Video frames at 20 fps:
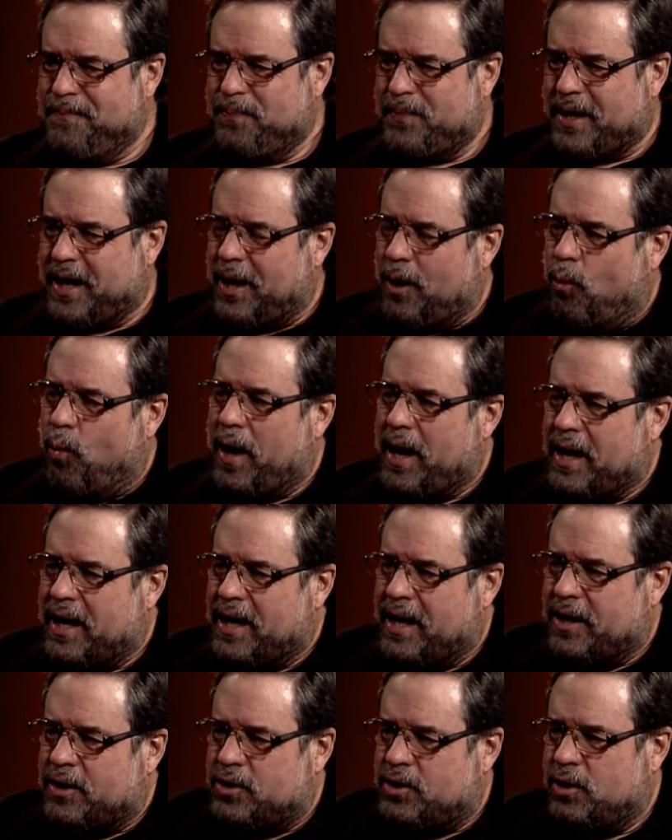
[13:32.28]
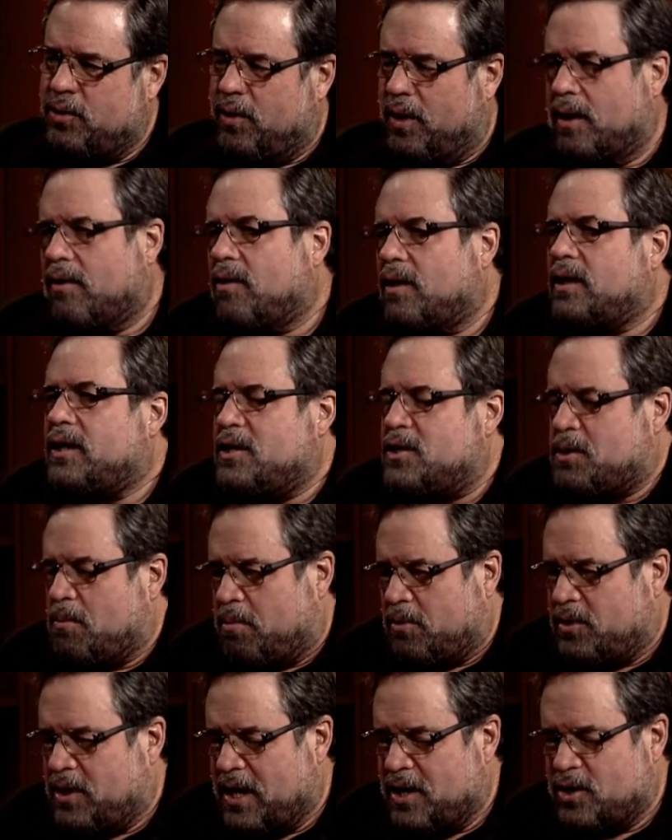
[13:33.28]
and a way to get to it, or at least the
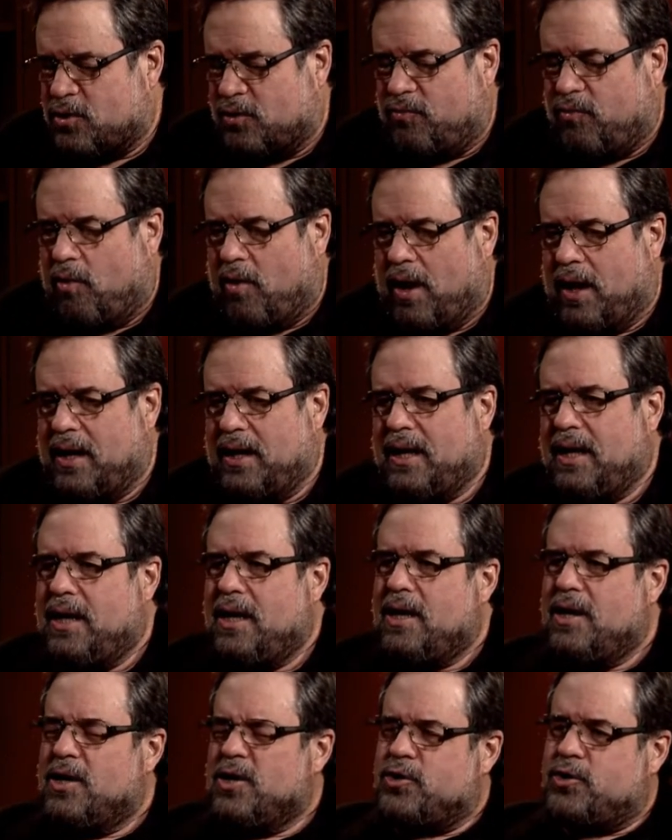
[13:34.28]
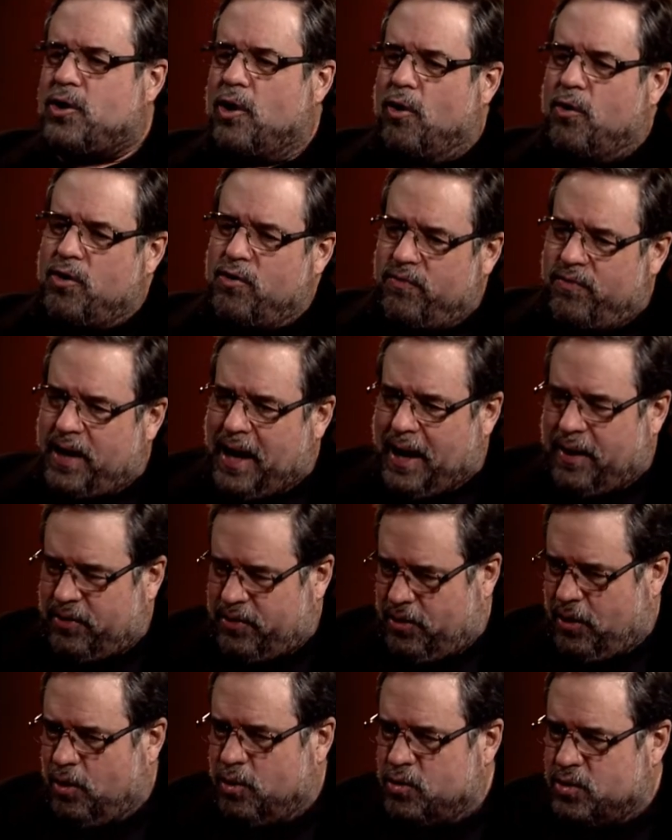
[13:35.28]
potential for it. So you've got
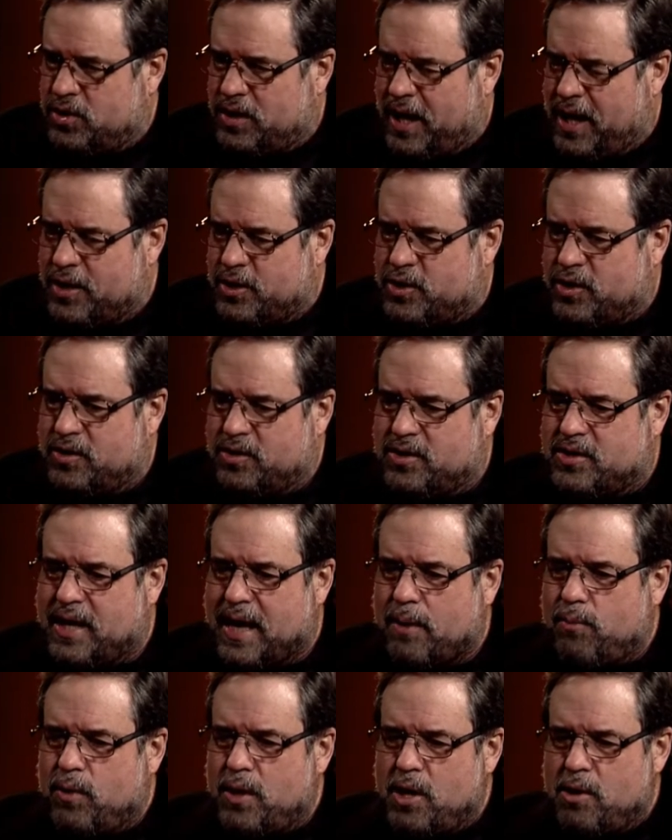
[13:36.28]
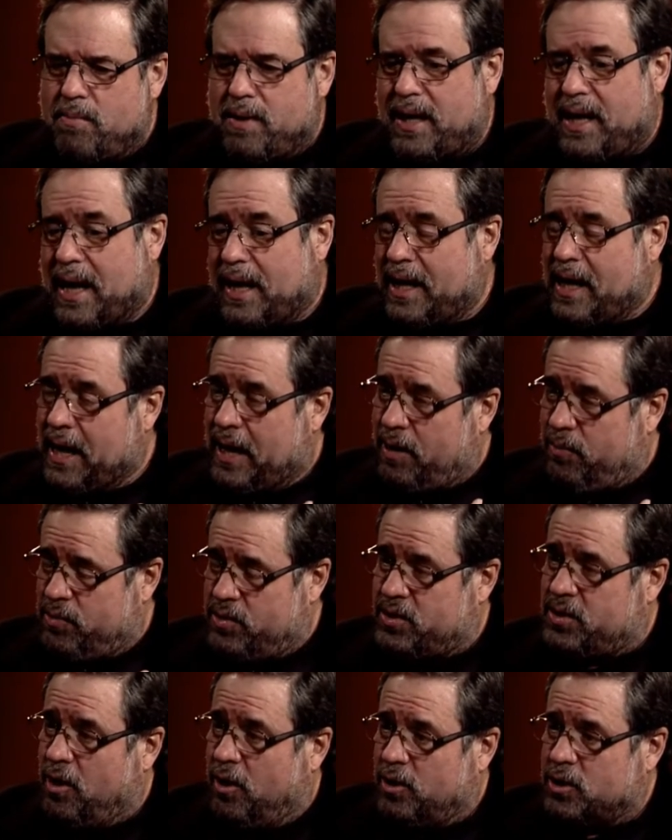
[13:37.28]
those tensions. Then when you begin getting
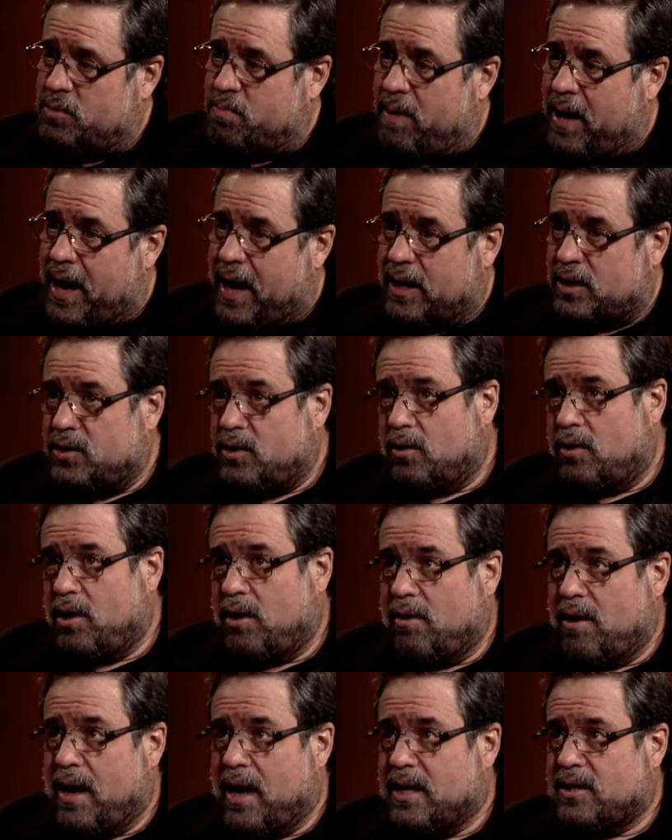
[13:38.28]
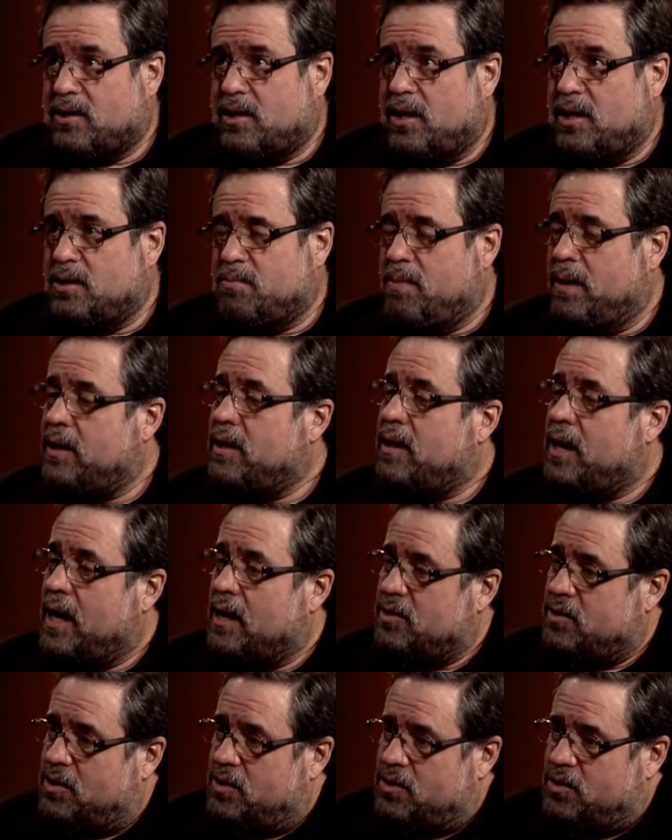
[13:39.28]
results back, so Curiosity has been there now
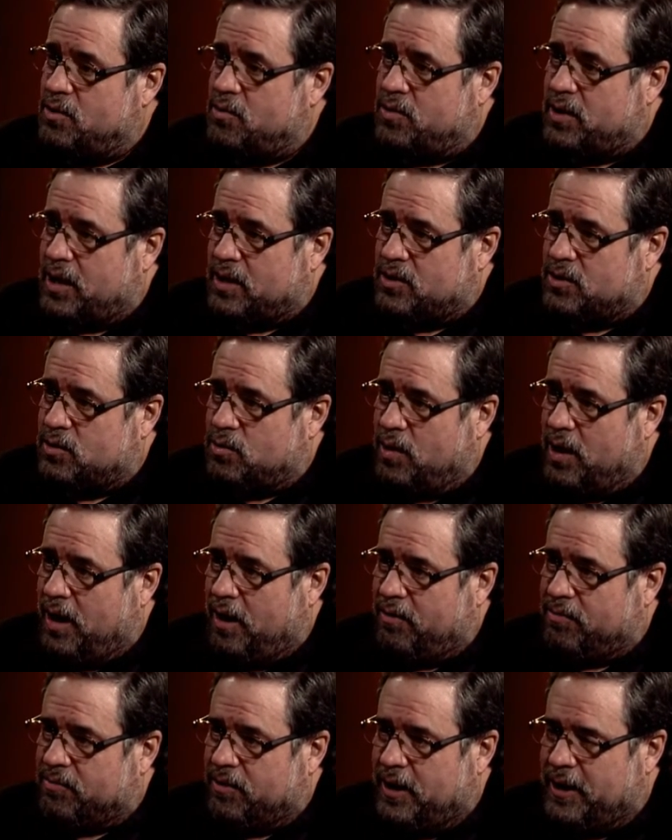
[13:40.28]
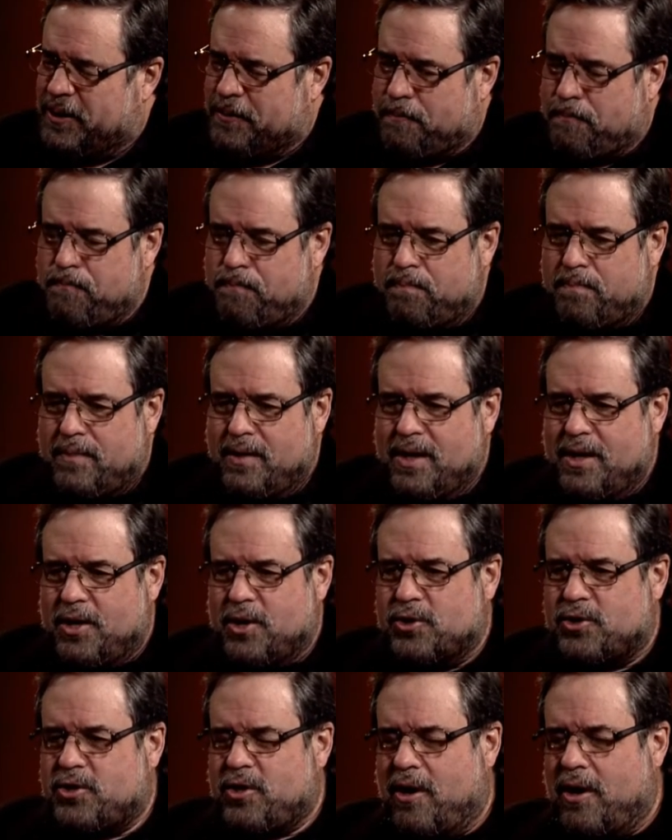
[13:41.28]
since 2012, right?
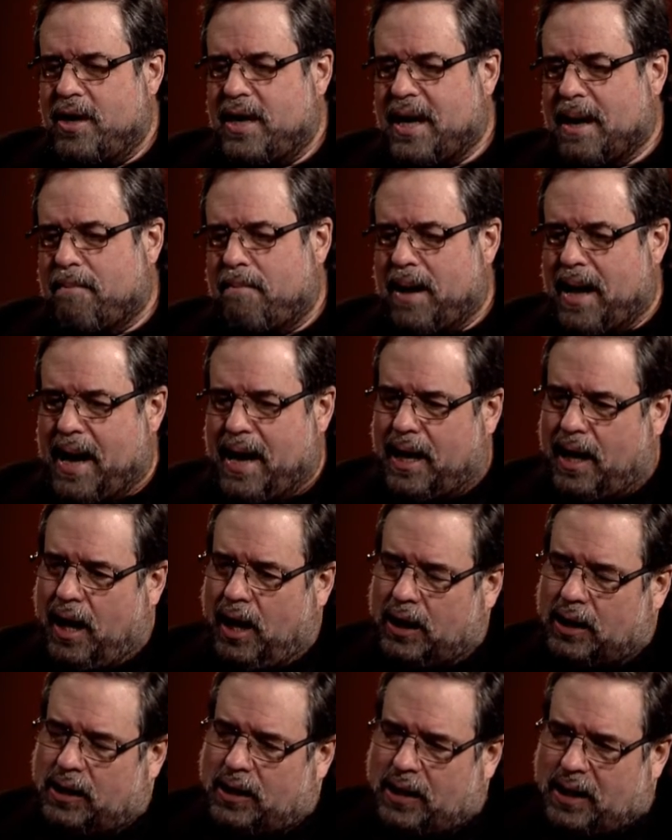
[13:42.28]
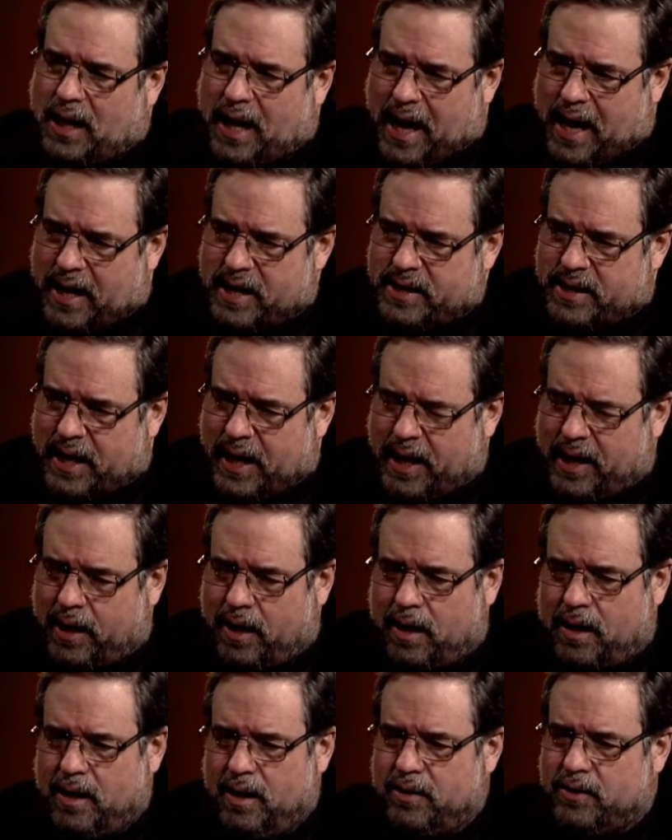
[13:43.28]
You're starting to get back a lot of
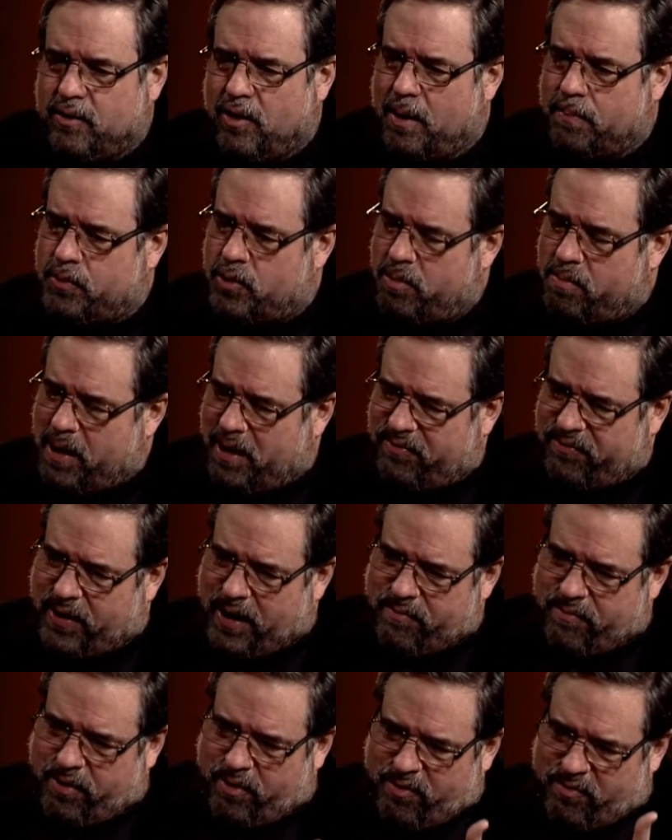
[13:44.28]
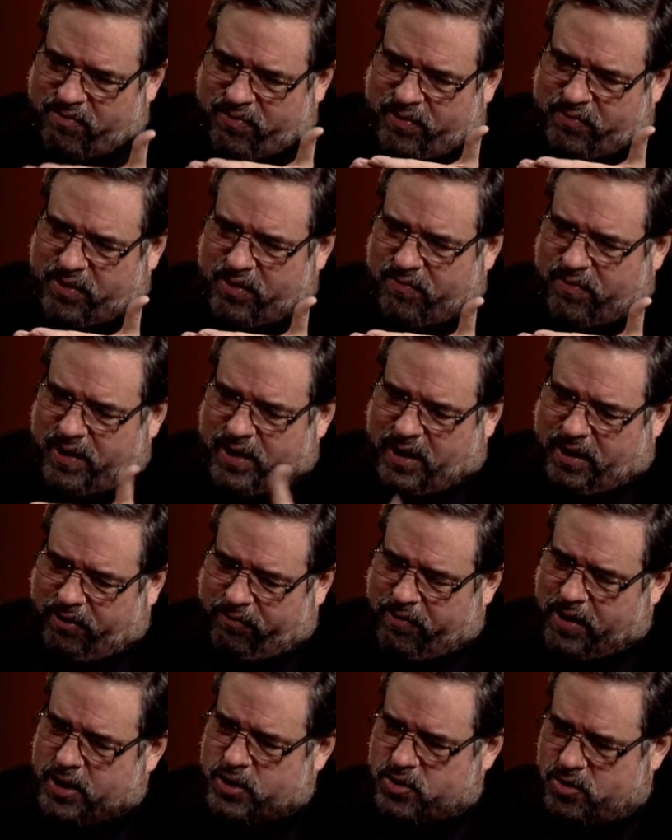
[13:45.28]
data. They're up to about 550 feet
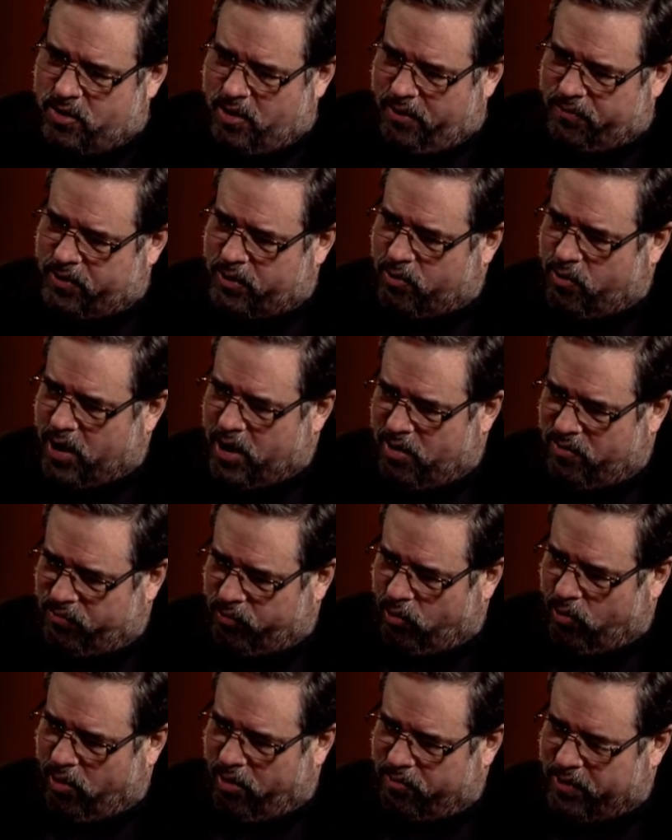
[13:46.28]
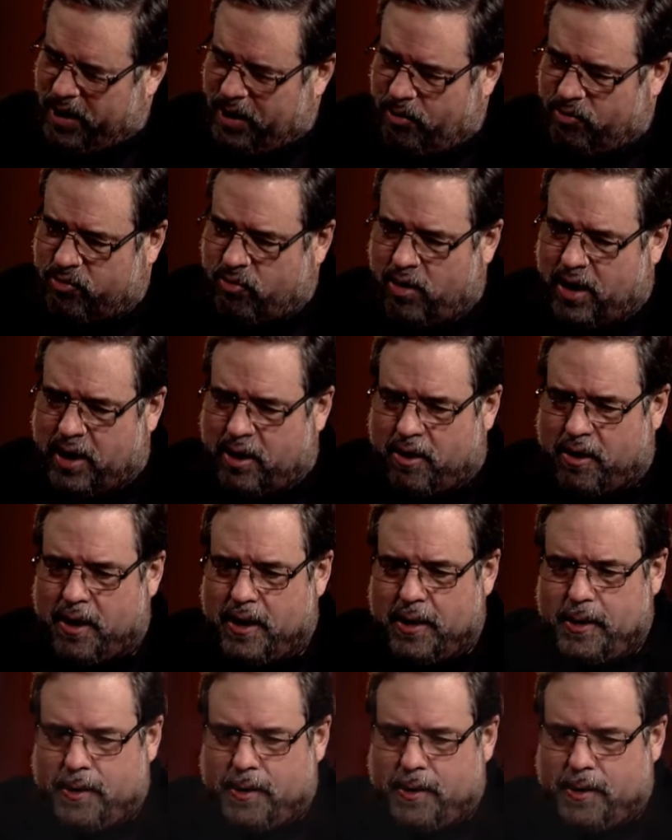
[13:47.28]
elevation off the crater floor of Gale Crater.